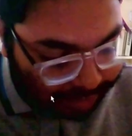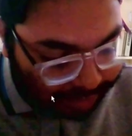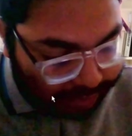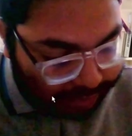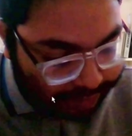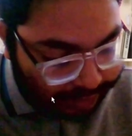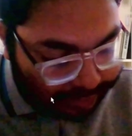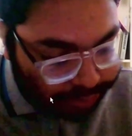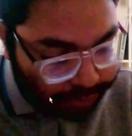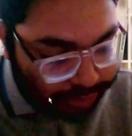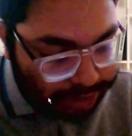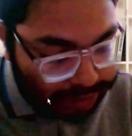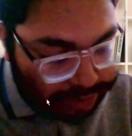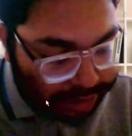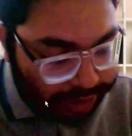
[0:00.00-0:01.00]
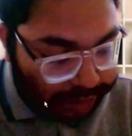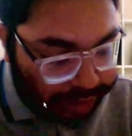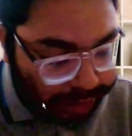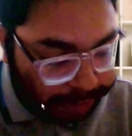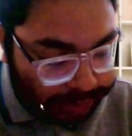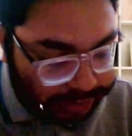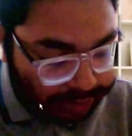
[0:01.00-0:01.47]
Six students are
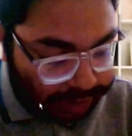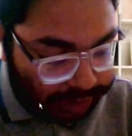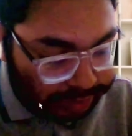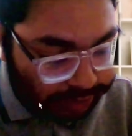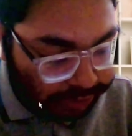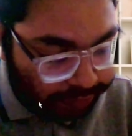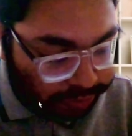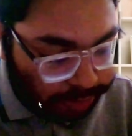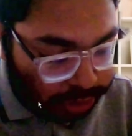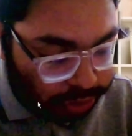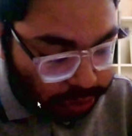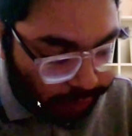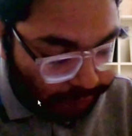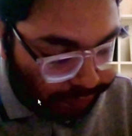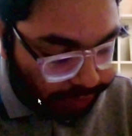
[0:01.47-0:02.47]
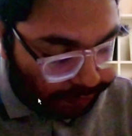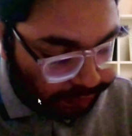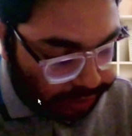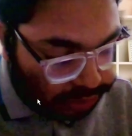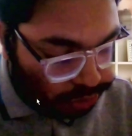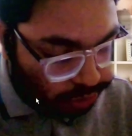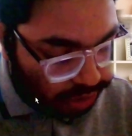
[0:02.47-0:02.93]
randomly selected from the top 15
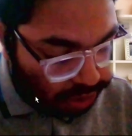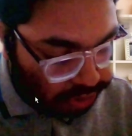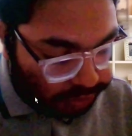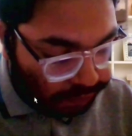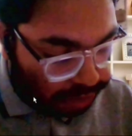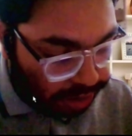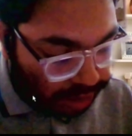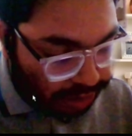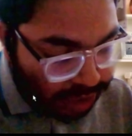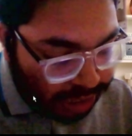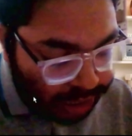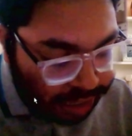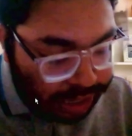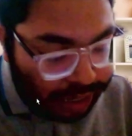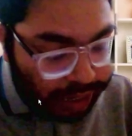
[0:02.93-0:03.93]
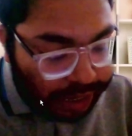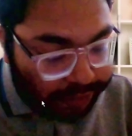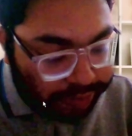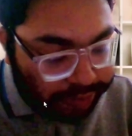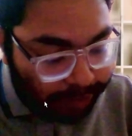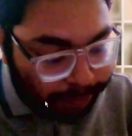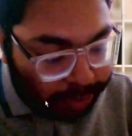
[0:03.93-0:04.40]
students of class if their
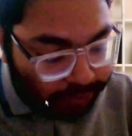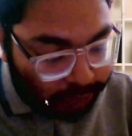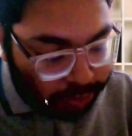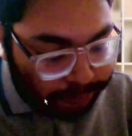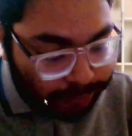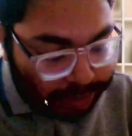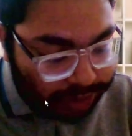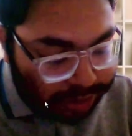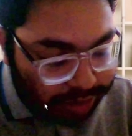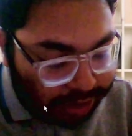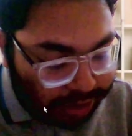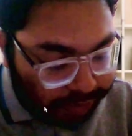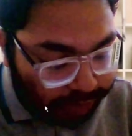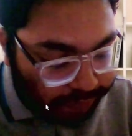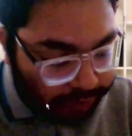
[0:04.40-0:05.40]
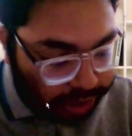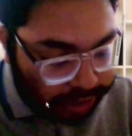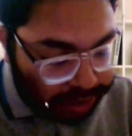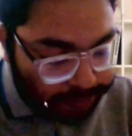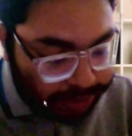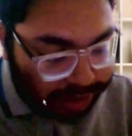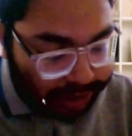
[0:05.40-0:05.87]
performance is affected
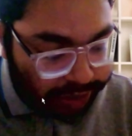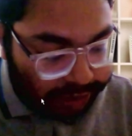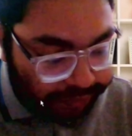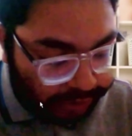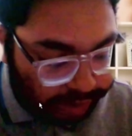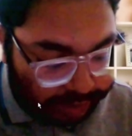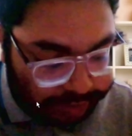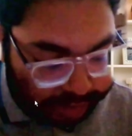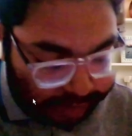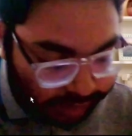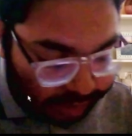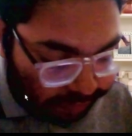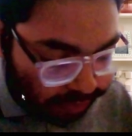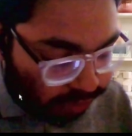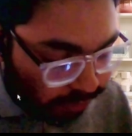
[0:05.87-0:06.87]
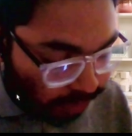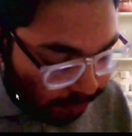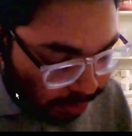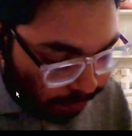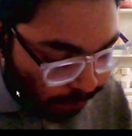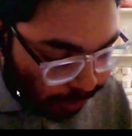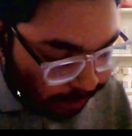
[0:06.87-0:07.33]
by the difficulty level of the
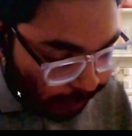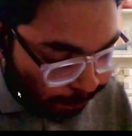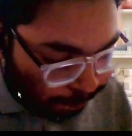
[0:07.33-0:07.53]
papers.